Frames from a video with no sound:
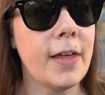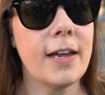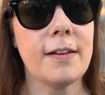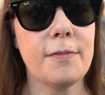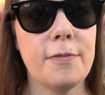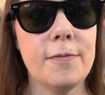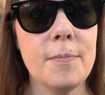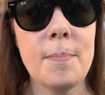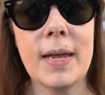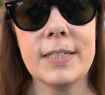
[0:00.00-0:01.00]
like
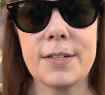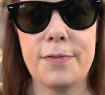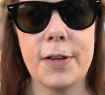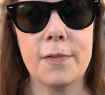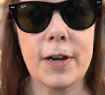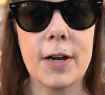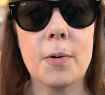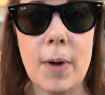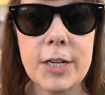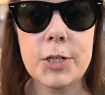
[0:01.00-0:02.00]
meant to feel very
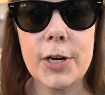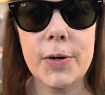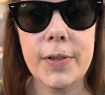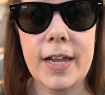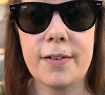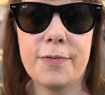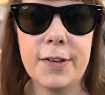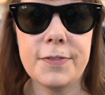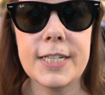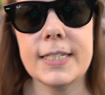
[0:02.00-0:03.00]
retro, like
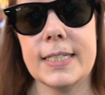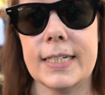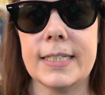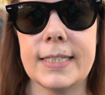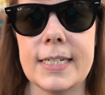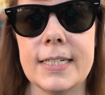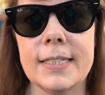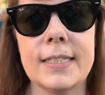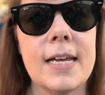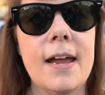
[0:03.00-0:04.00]
fifties,
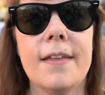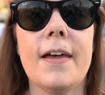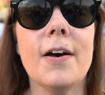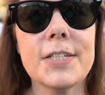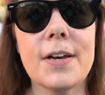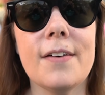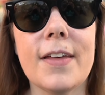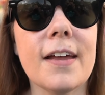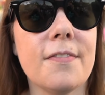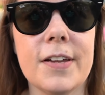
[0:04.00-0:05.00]
sixties. And they also have
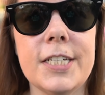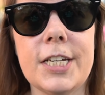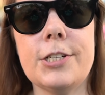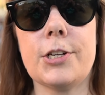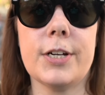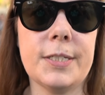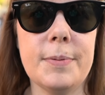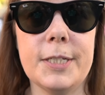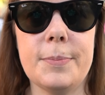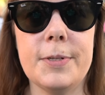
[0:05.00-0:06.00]
like vintage
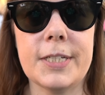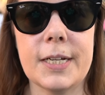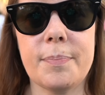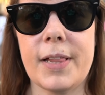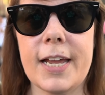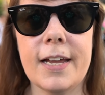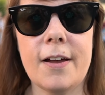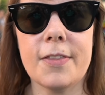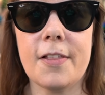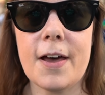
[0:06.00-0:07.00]
Christmas music playing
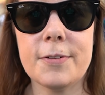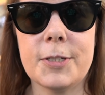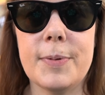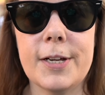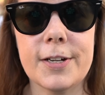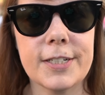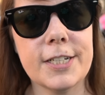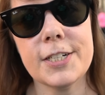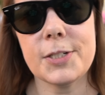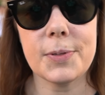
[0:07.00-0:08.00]
on the loudspeakers.
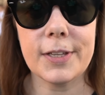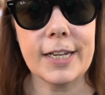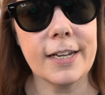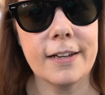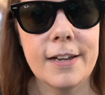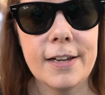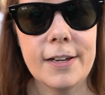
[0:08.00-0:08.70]
It just really